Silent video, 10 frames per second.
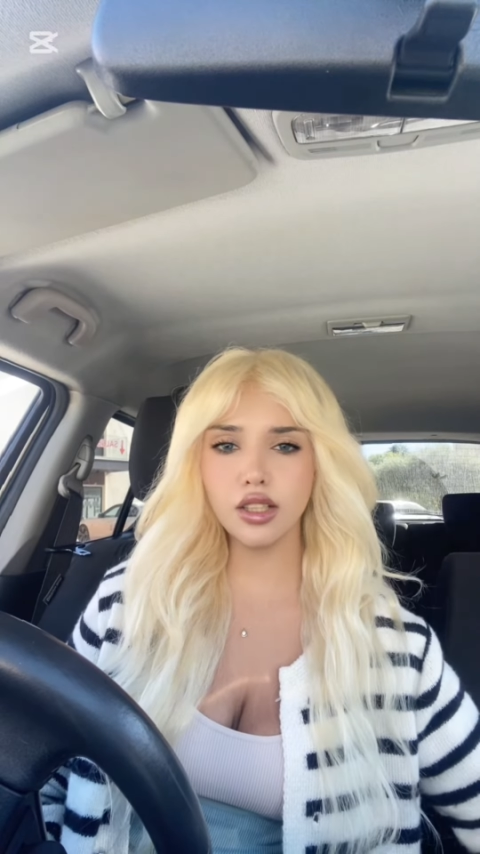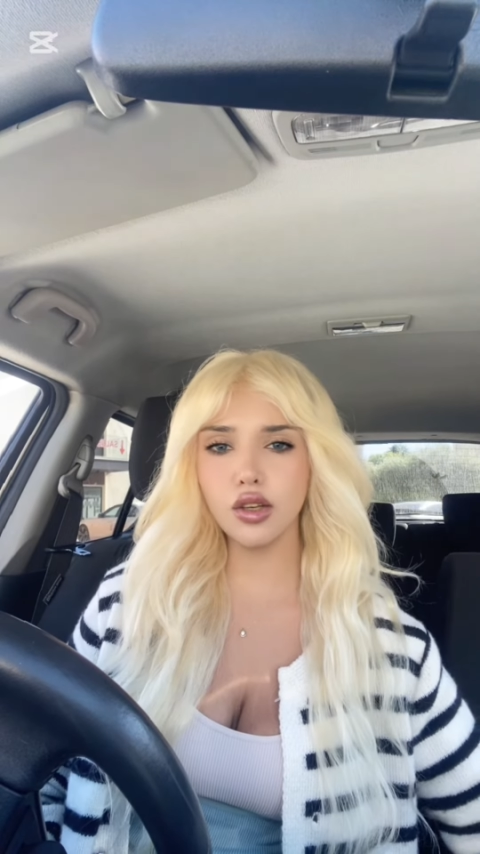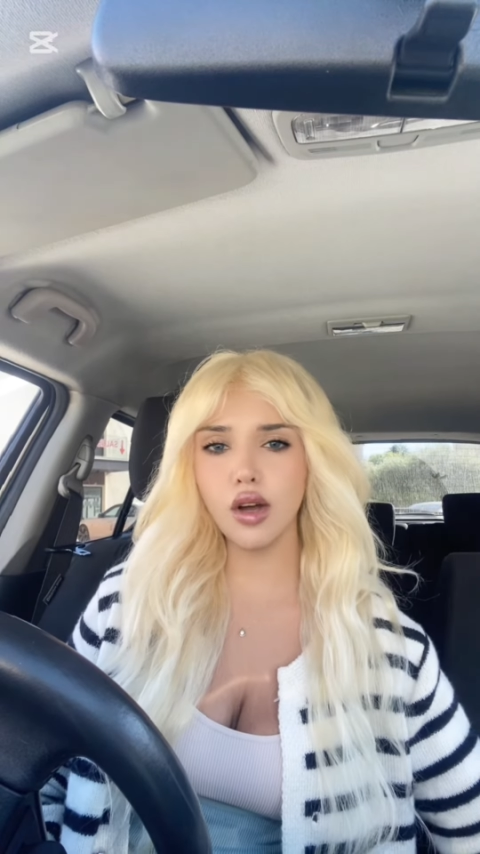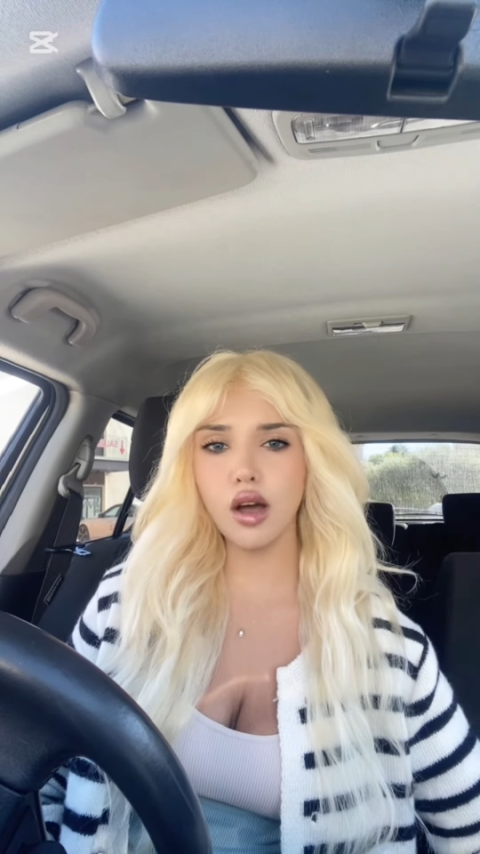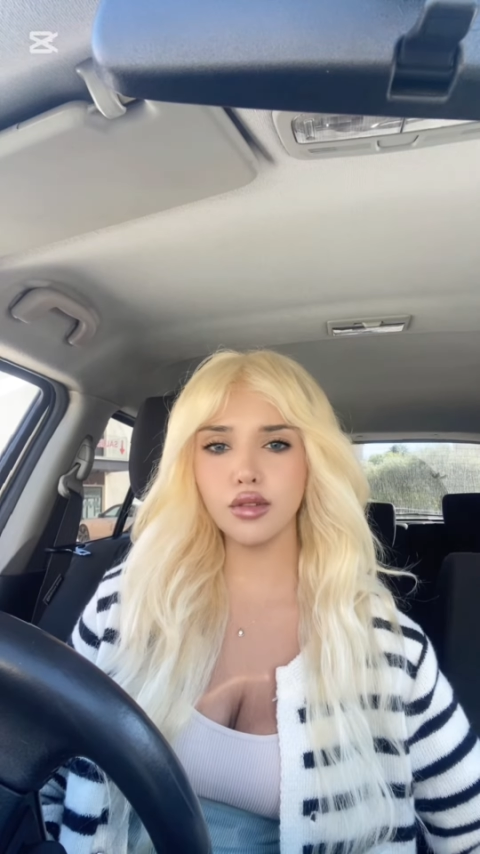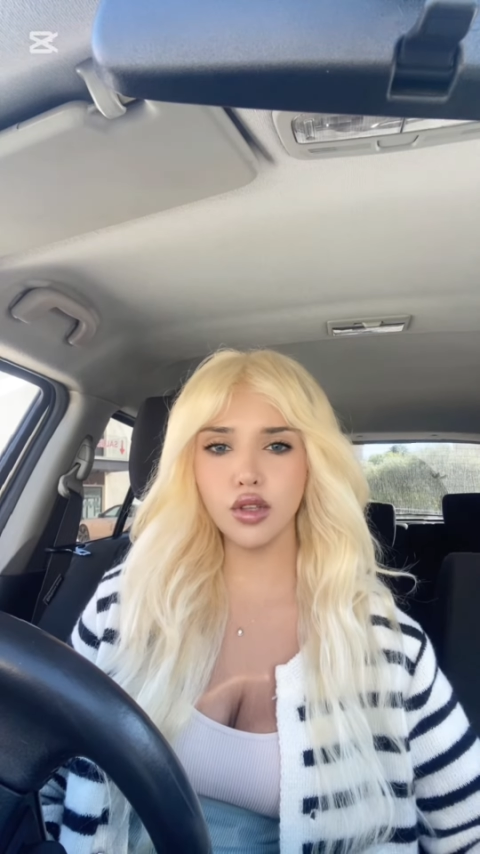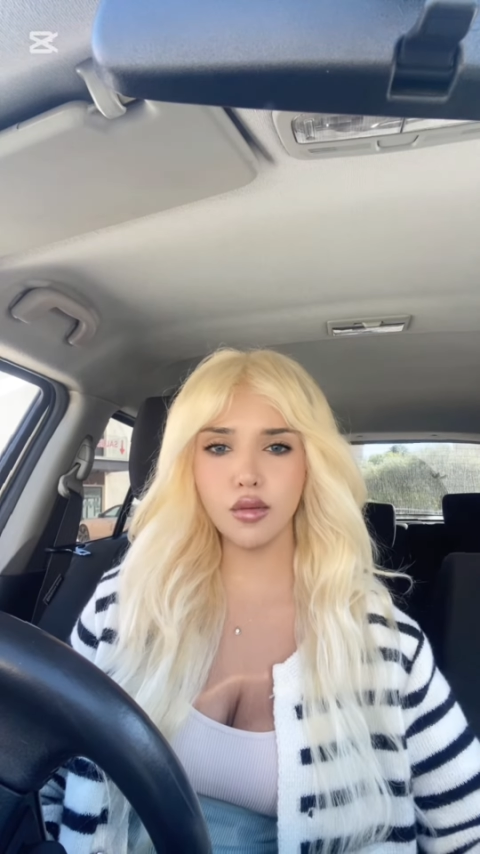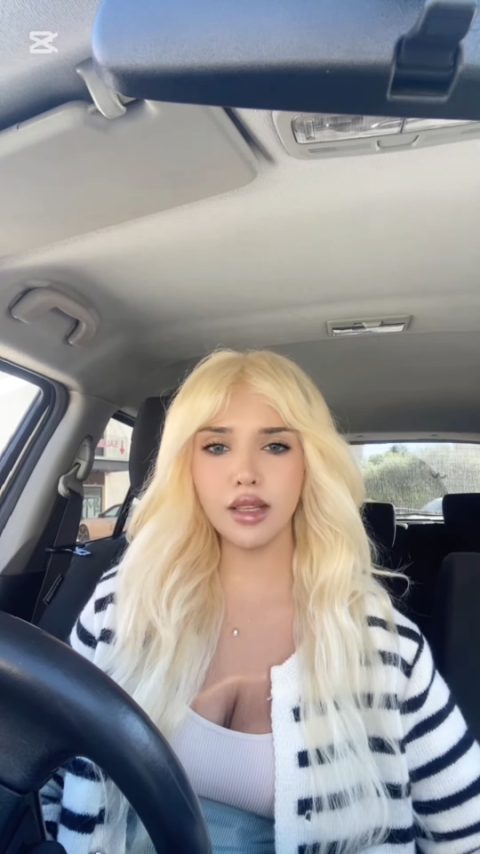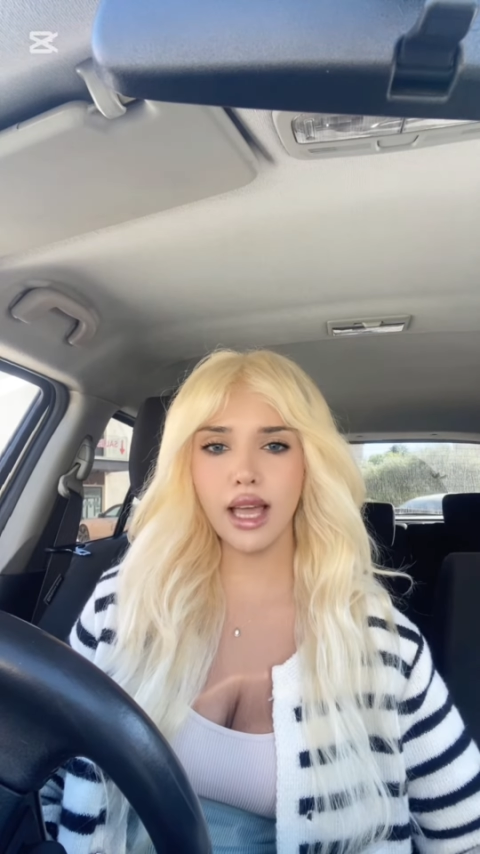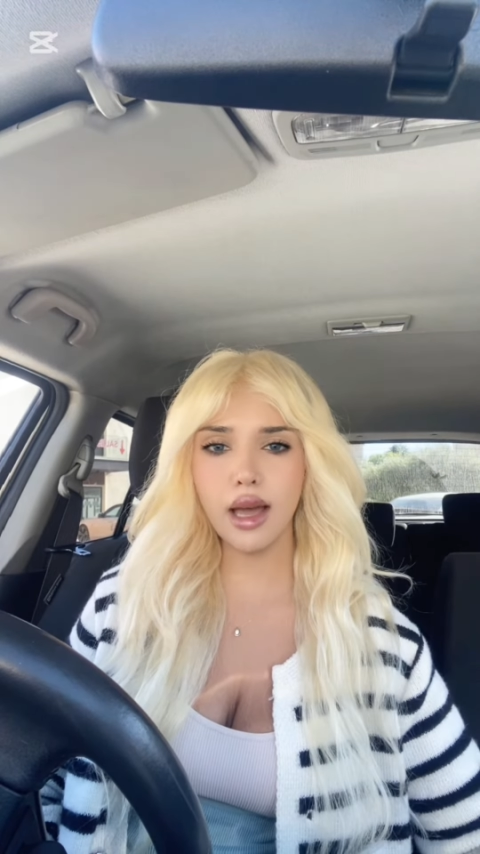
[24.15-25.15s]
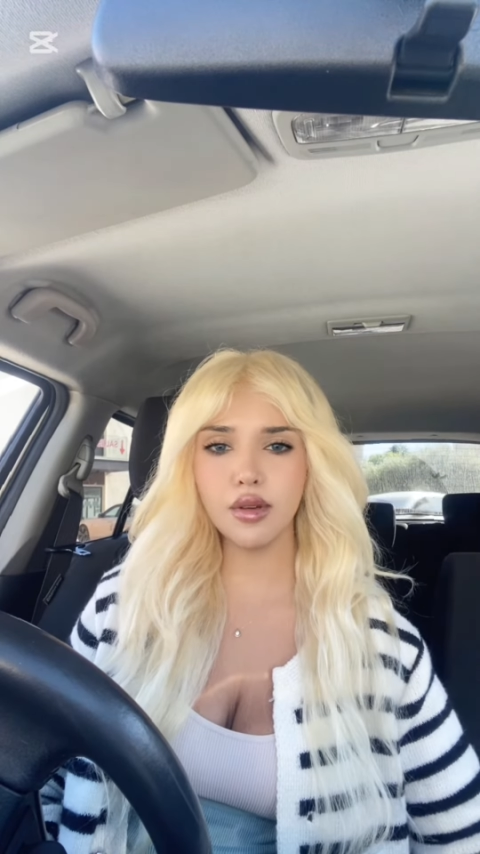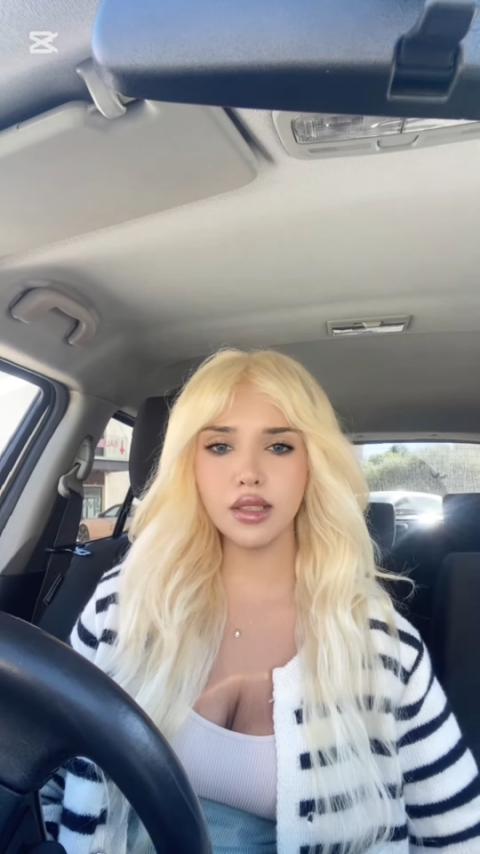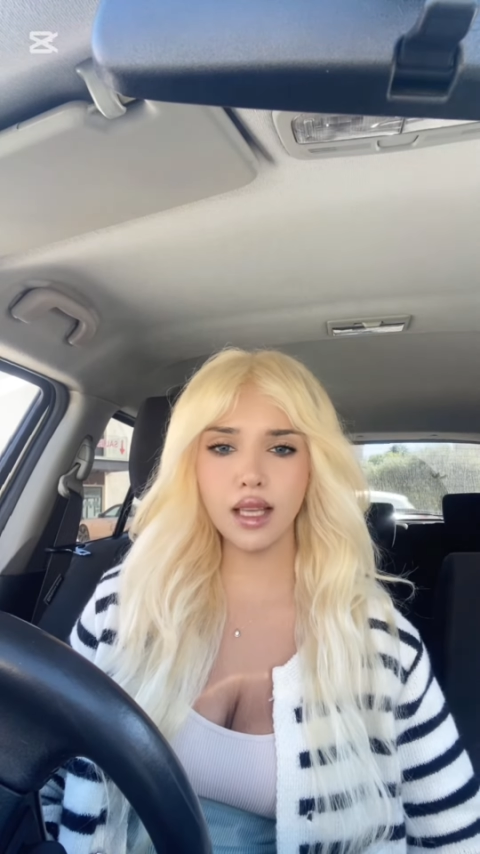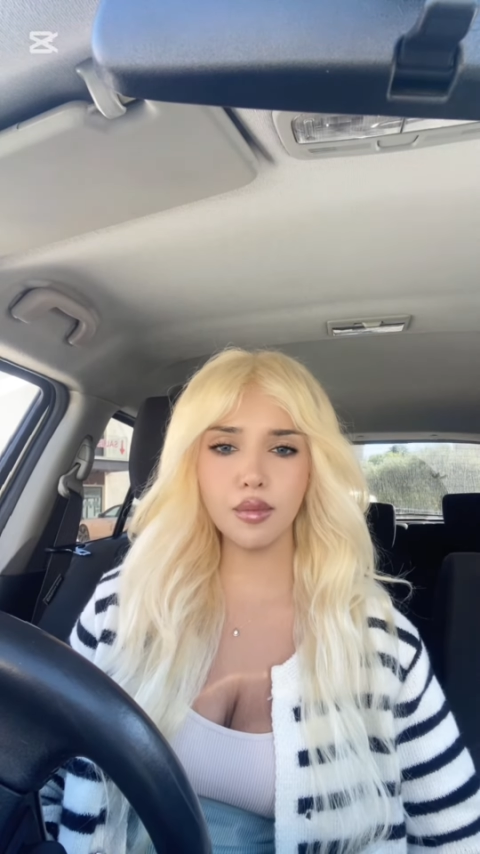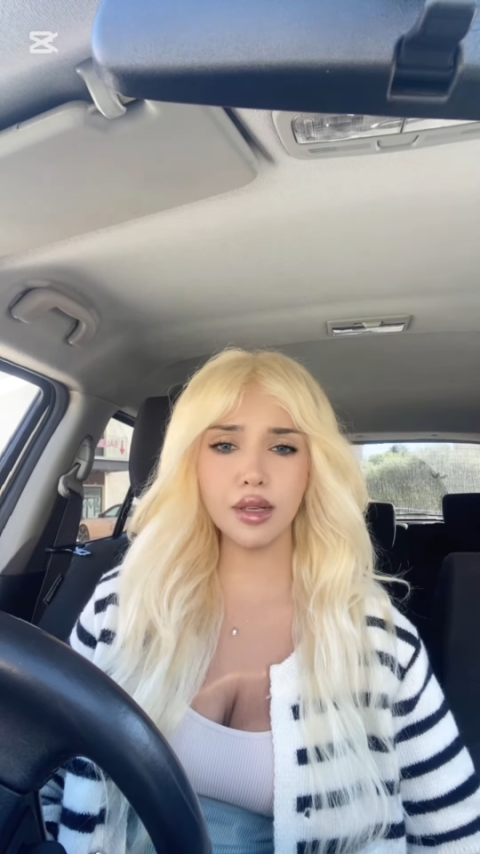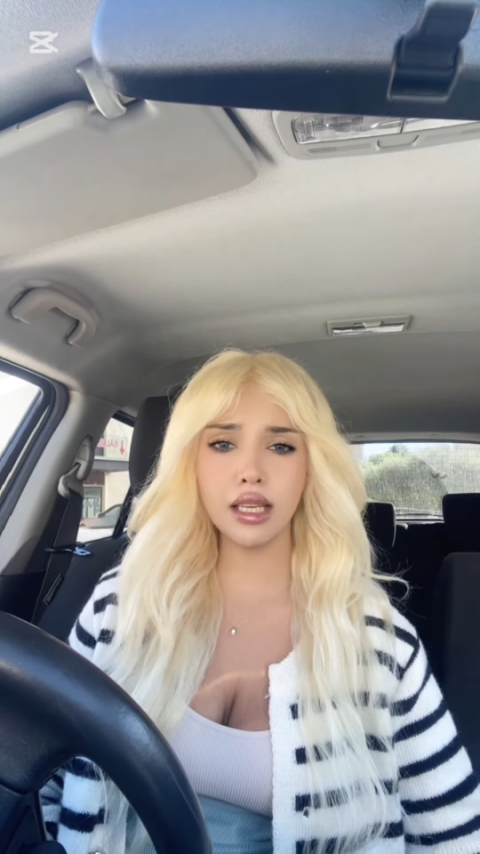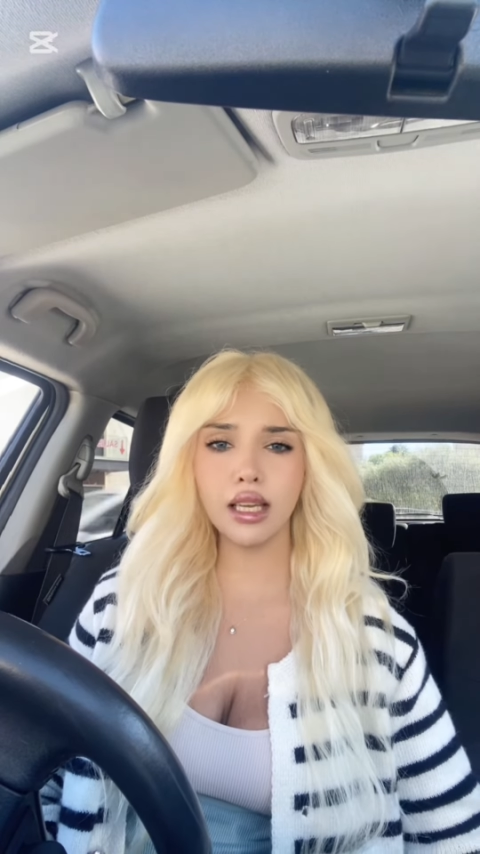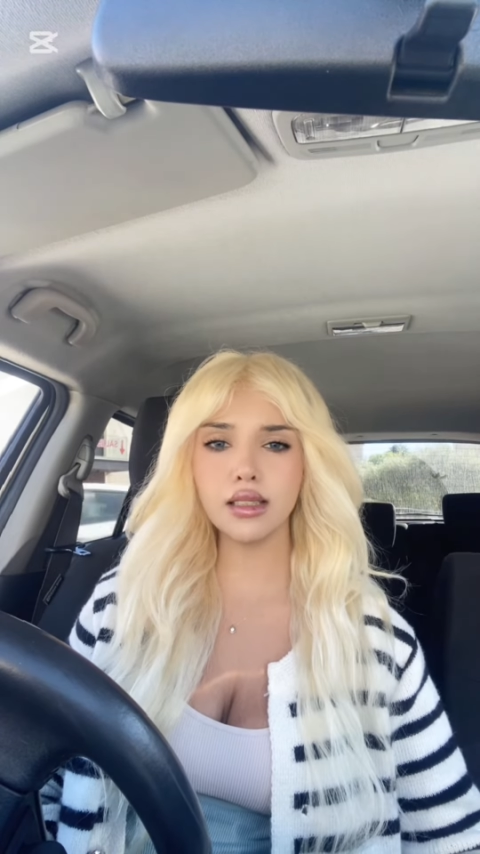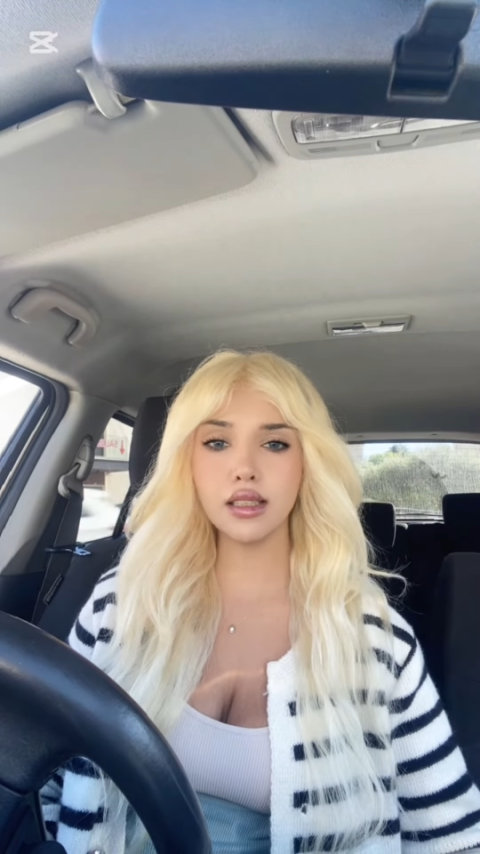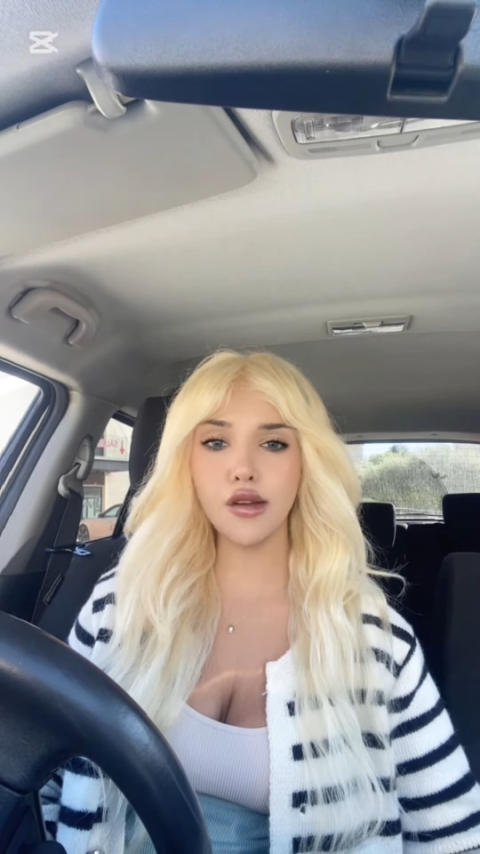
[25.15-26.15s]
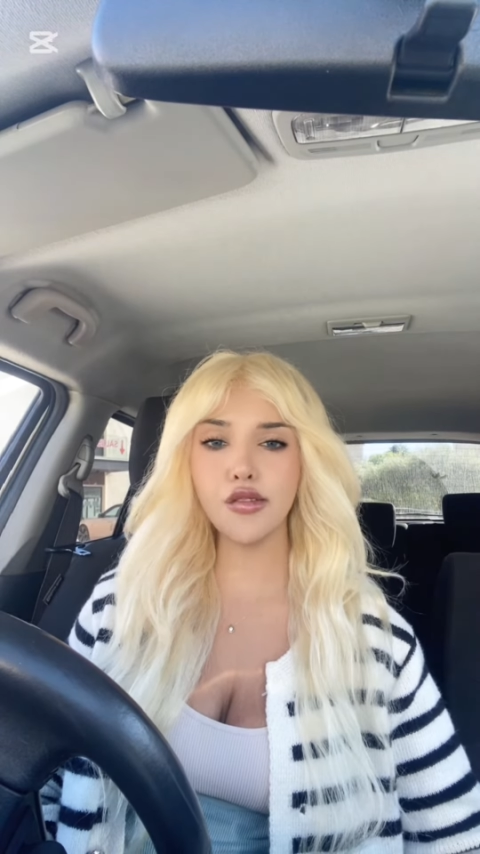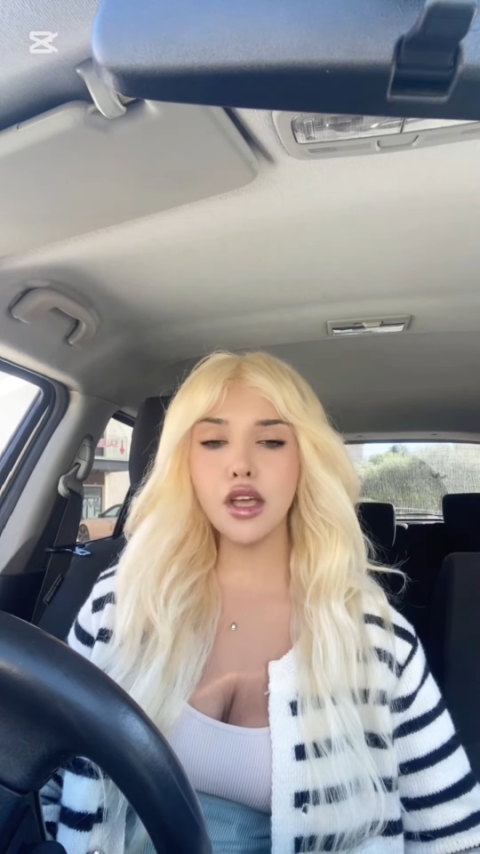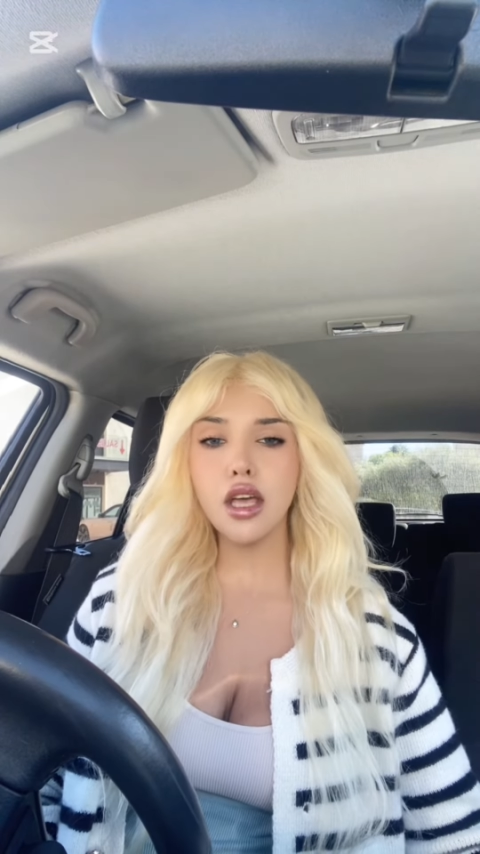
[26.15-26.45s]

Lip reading: you know, how the human habits happening and stuff.